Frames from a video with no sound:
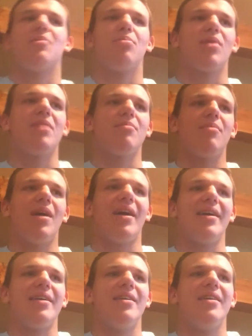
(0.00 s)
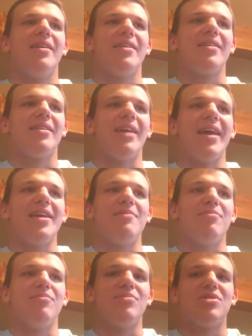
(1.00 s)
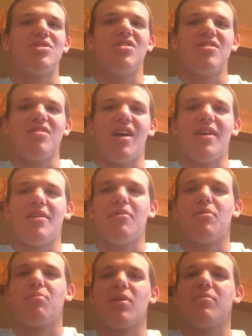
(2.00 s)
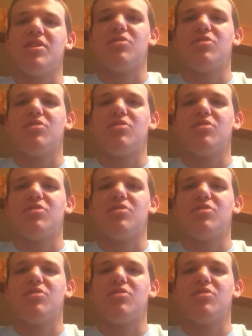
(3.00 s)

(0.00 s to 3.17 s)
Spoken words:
bring my game it would bring me